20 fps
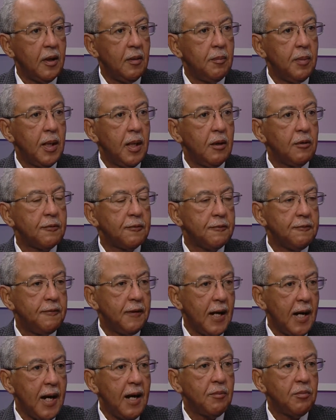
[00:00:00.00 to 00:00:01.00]
About
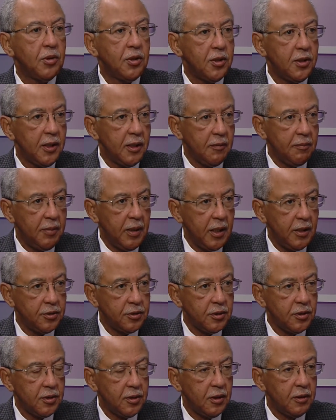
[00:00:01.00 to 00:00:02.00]
5% of
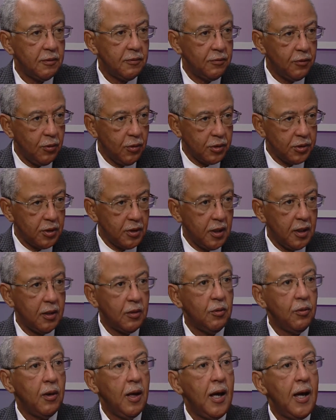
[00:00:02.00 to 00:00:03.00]
patients, unfortunately,
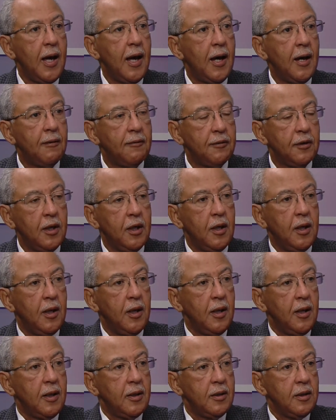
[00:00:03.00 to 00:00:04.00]
who have
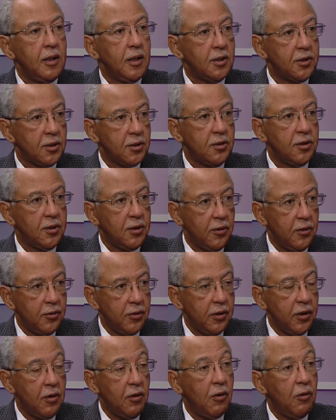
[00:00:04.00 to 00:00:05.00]
disc
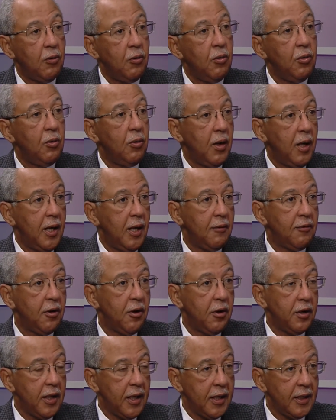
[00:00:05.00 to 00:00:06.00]
surgery or who have
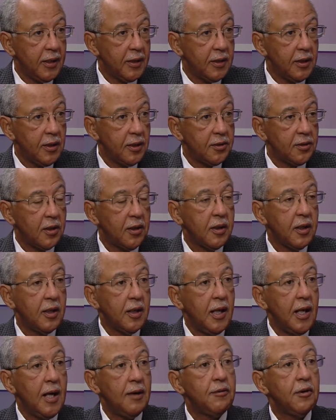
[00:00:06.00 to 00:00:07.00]
herniated disc can
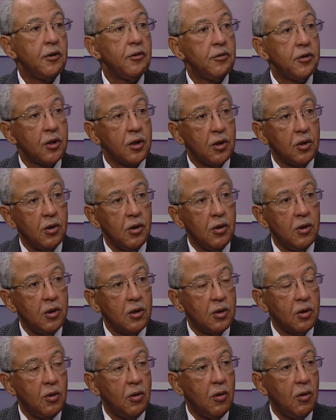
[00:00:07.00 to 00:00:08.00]
have a
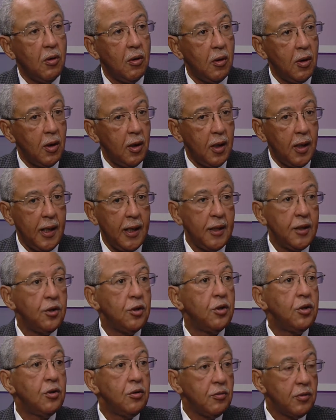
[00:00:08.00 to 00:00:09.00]
recurrent or a
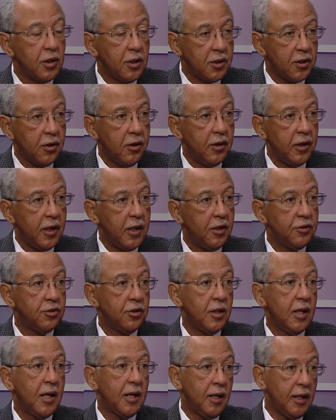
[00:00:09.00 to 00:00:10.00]
new disc
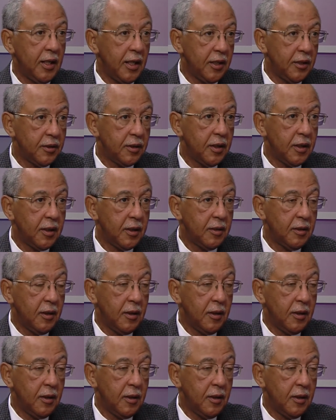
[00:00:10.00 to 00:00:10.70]
herniation at a later date.